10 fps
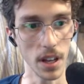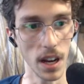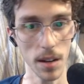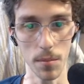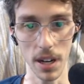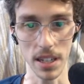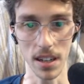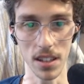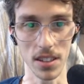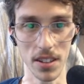might
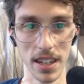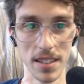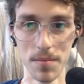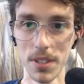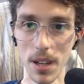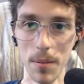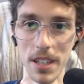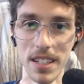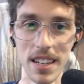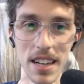color grade some
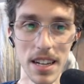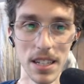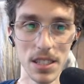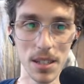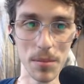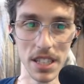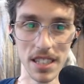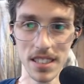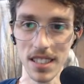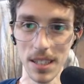of
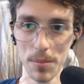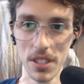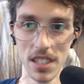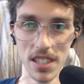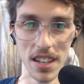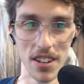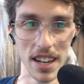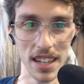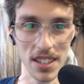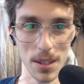these clips, these
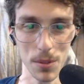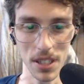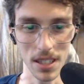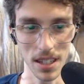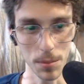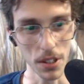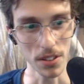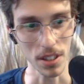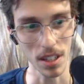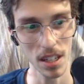internet clips I ended up using.